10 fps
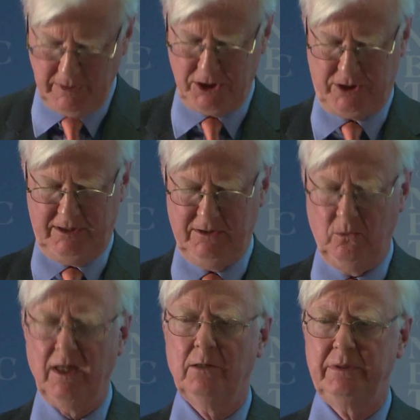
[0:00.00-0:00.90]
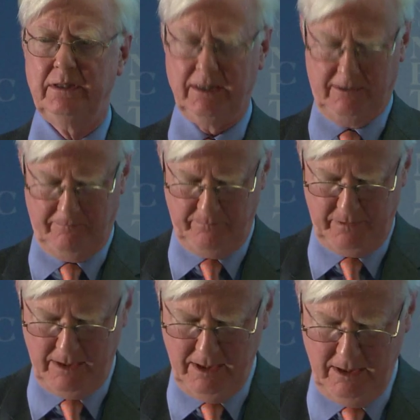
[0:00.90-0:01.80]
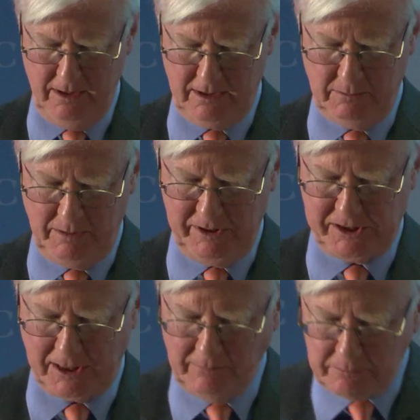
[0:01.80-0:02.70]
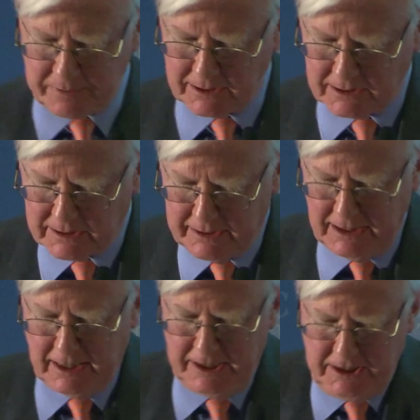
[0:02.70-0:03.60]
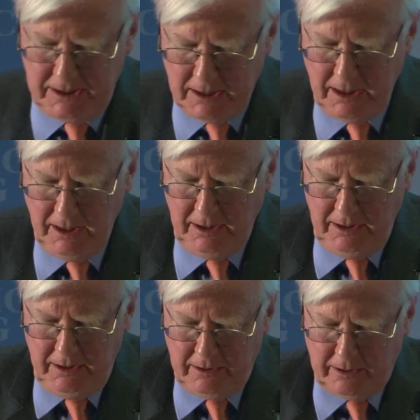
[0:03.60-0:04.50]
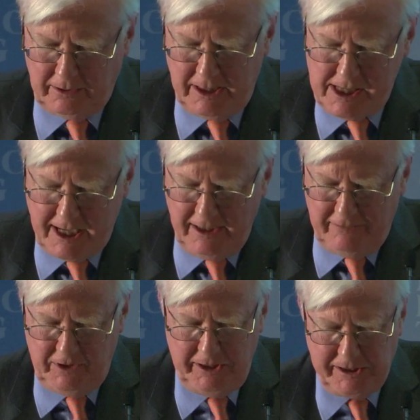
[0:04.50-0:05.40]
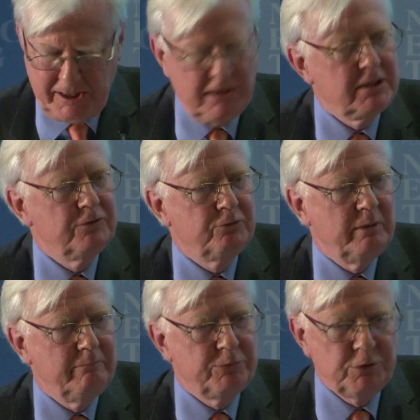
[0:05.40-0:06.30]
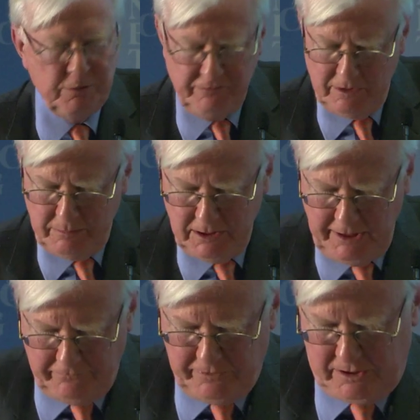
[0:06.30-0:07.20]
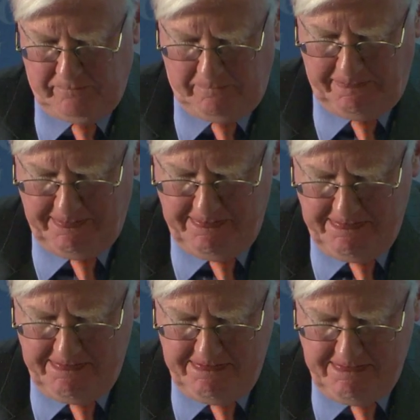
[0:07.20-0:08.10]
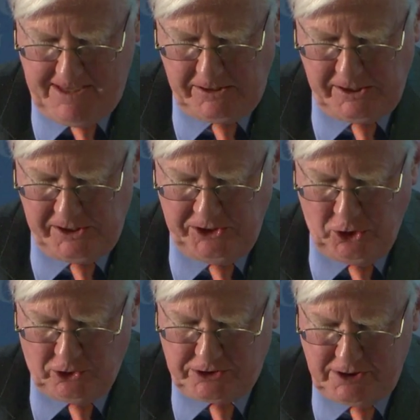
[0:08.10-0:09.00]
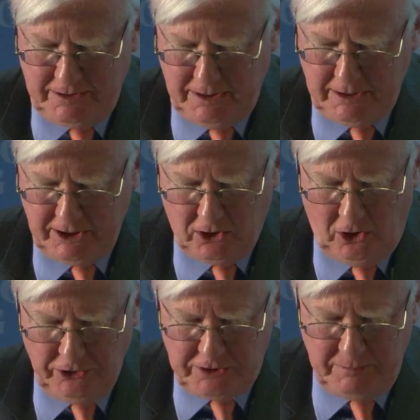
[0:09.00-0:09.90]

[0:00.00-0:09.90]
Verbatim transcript: measure their well being. There may be some appeal in the idea that they then have an incentive to improve their beliefs. This is the doctrine that there ought to